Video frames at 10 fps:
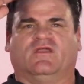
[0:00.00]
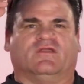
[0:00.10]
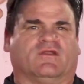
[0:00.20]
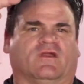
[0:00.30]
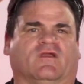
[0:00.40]

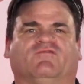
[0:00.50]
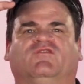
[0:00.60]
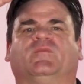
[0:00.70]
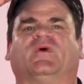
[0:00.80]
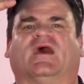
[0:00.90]
you're going to
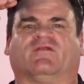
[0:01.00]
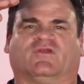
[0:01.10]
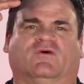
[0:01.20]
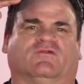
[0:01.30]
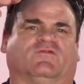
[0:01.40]
flip out
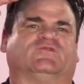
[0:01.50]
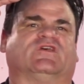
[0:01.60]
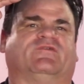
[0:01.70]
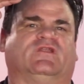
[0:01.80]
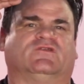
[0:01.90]
going from
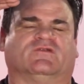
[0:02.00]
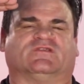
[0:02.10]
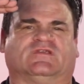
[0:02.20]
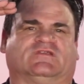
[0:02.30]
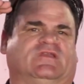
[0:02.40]
72 to
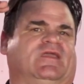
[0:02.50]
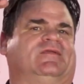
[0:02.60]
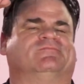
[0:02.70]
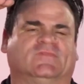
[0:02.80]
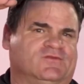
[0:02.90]
68.